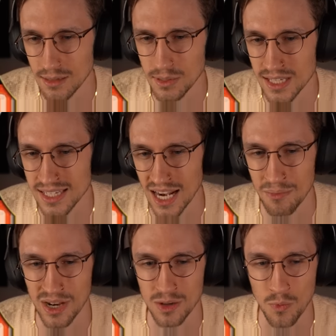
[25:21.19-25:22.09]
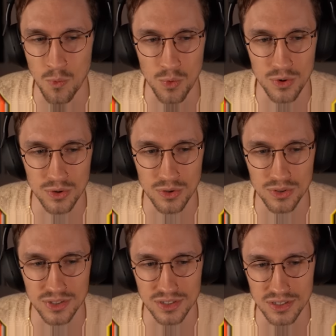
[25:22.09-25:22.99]
didn't really set up any
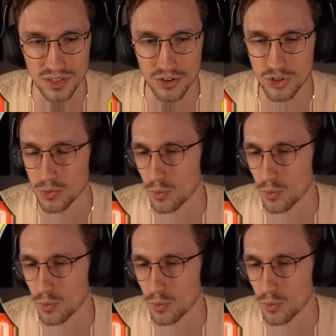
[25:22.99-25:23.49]
world, larger